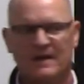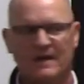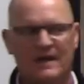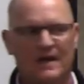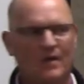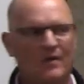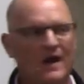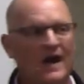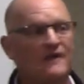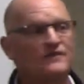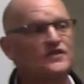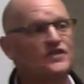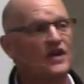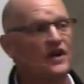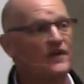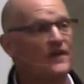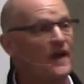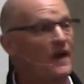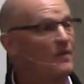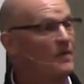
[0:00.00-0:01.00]
Now, when I've
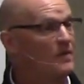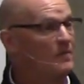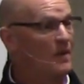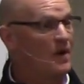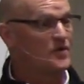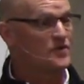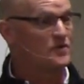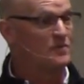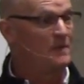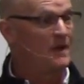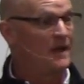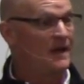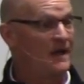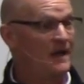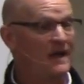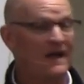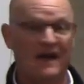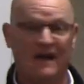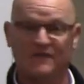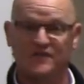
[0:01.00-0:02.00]
shared that with most
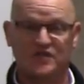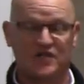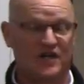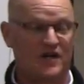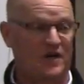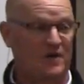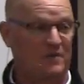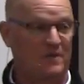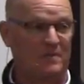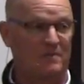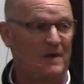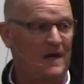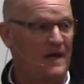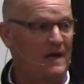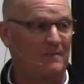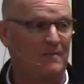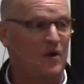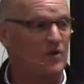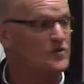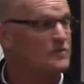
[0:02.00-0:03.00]
men, and I've shared it with
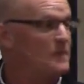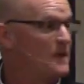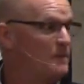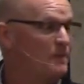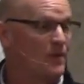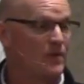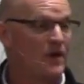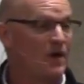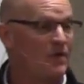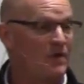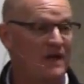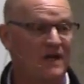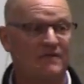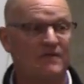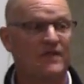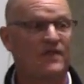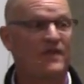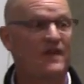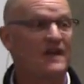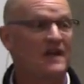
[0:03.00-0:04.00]
many, most people don't
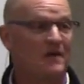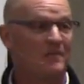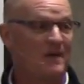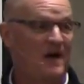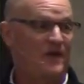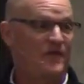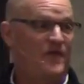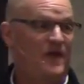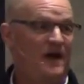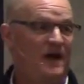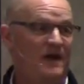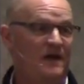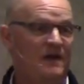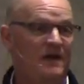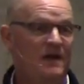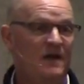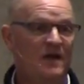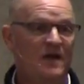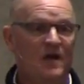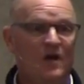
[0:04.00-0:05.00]
even think about that.
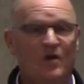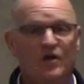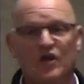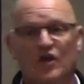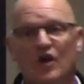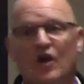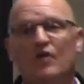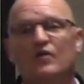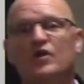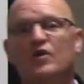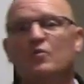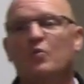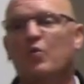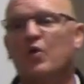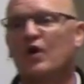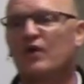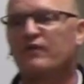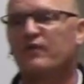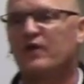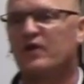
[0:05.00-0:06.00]
You know, you
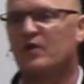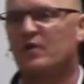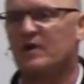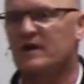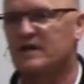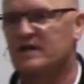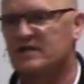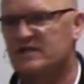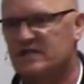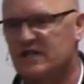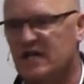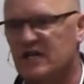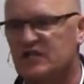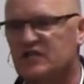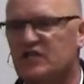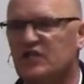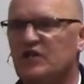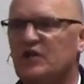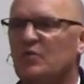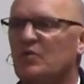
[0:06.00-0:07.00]
work for an
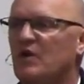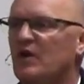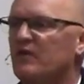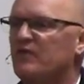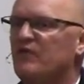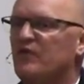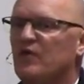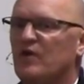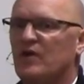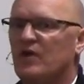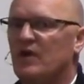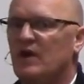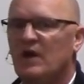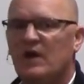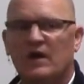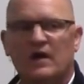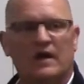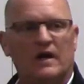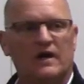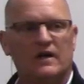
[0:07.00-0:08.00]
organization, you work for
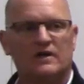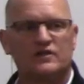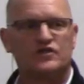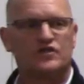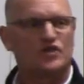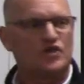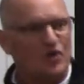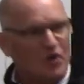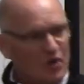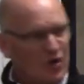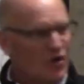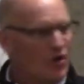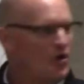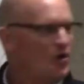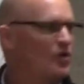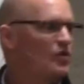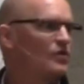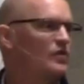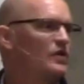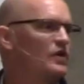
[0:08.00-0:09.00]
a
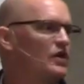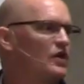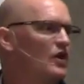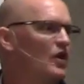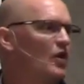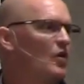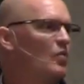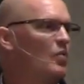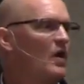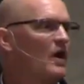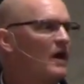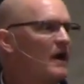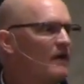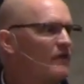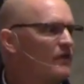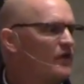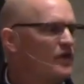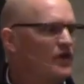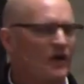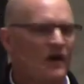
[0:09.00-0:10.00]
school, you know,
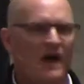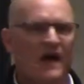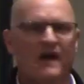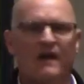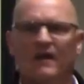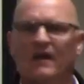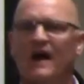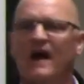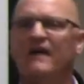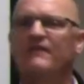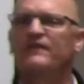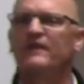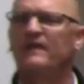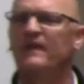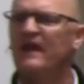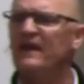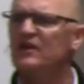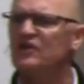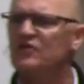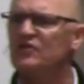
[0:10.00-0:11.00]
wherever you're at in life,
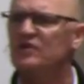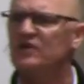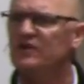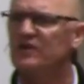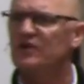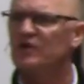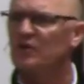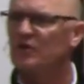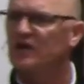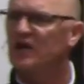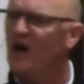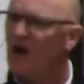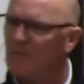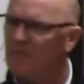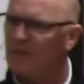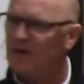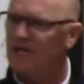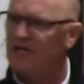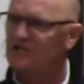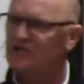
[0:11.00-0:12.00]
and they, your
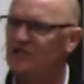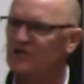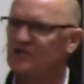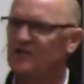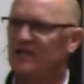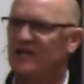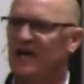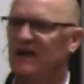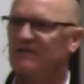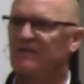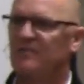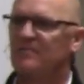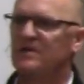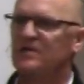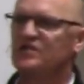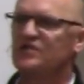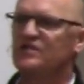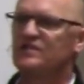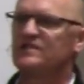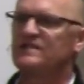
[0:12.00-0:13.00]
companies usually have a
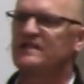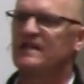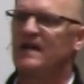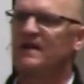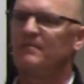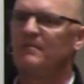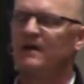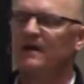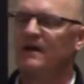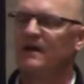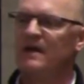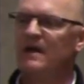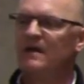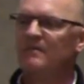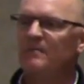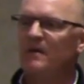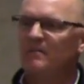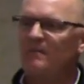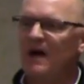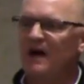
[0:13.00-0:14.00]
mission statement.
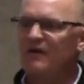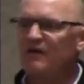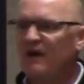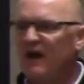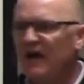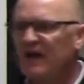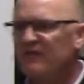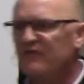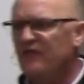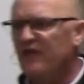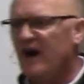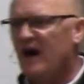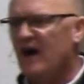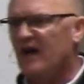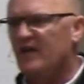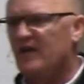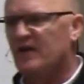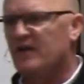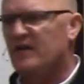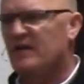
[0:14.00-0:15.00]
But my
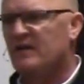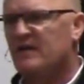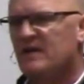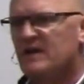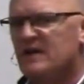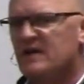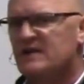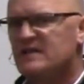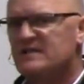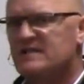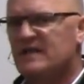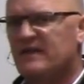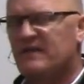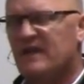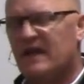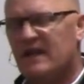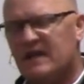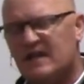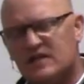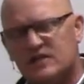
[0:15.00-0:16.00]
grandfather said
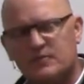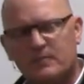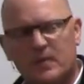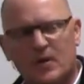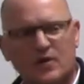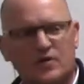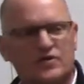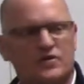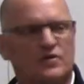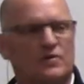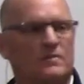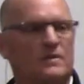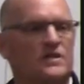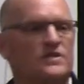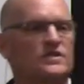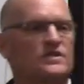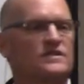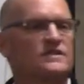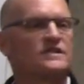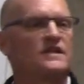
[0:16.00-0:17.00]
that his personal
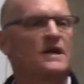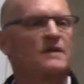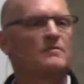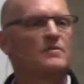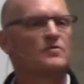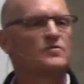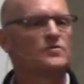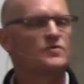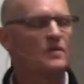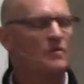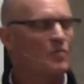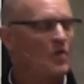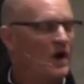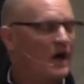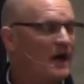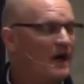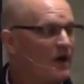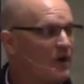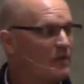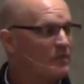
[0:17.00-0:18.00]
mission statement was
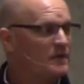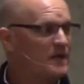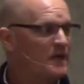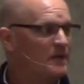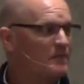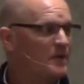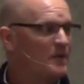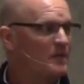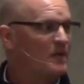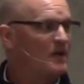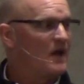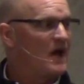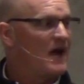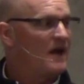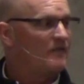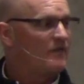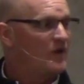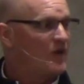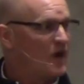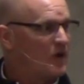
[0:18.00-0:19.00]
what helped keep him
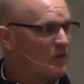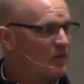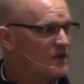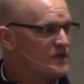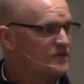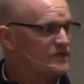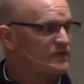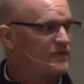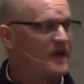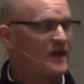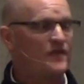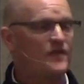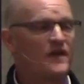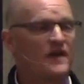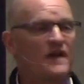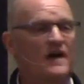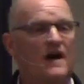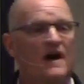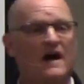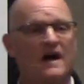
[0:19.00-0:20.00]
alive, along with his faith
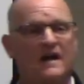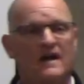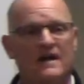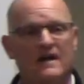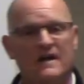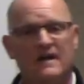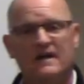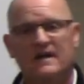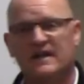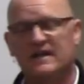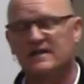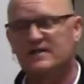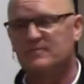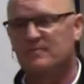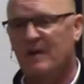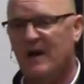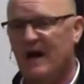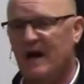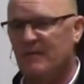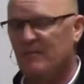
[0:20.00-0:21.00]
in God and
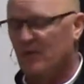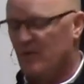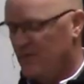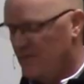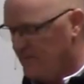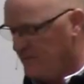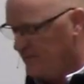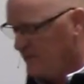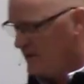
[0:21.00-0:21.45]
his Bible.